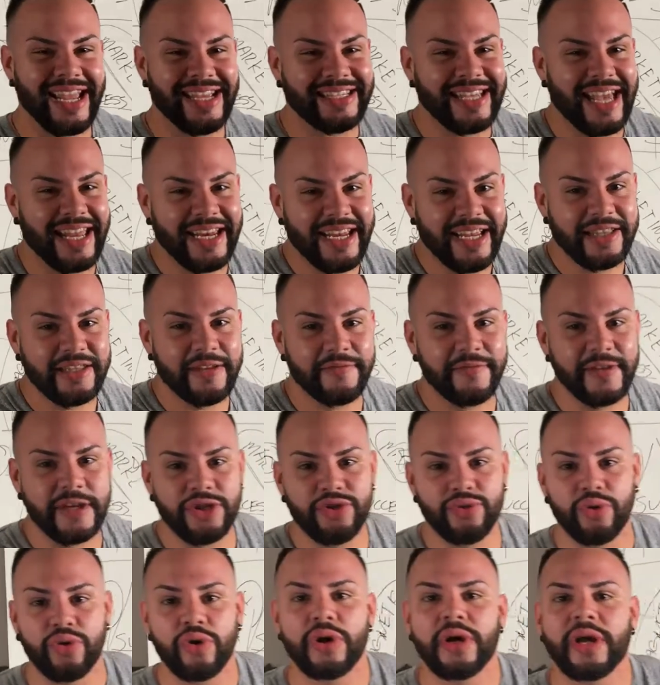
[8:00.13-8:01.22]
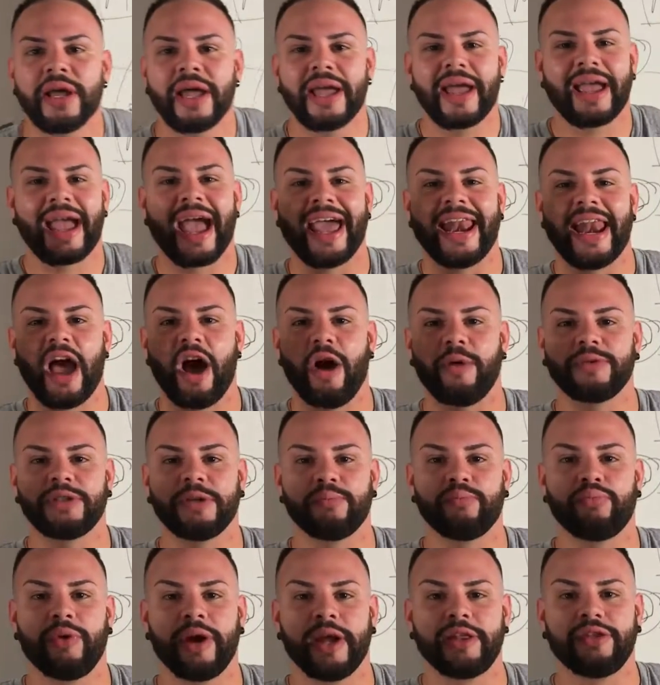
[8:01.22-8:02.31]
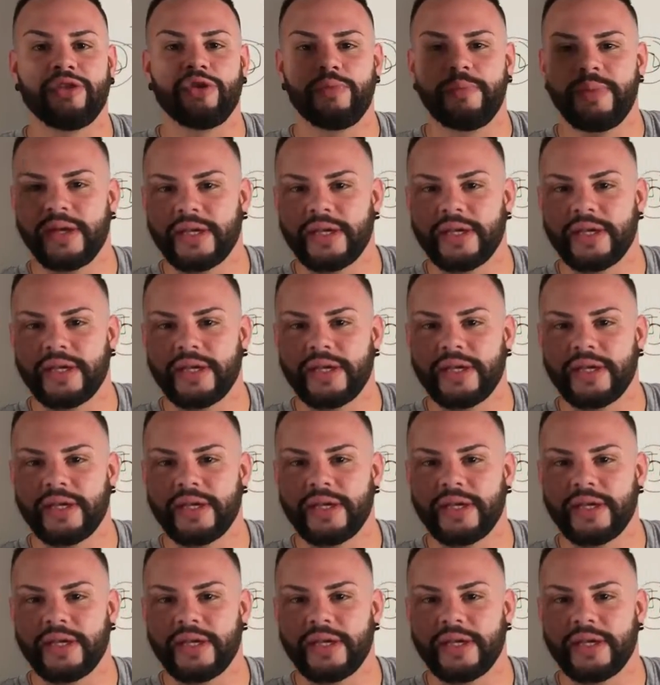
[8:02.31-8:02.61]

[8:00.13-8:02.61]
takes any individual and helps them break through.